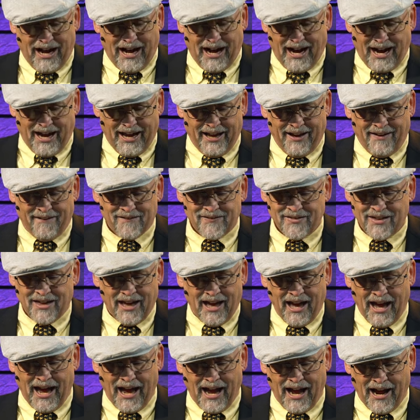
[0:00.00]
I
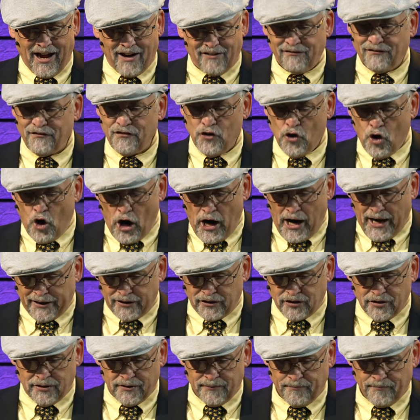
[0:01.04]
have
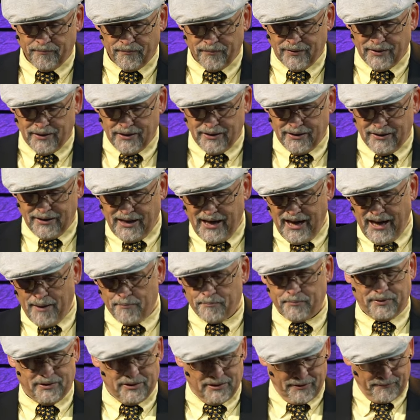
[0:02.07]
not
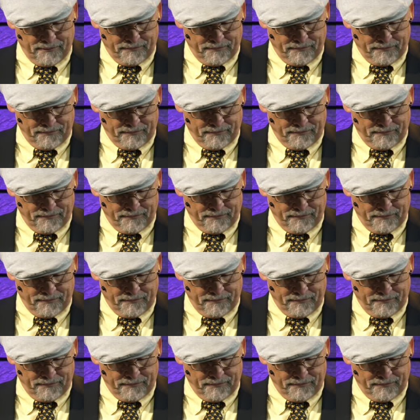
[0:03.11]
kept.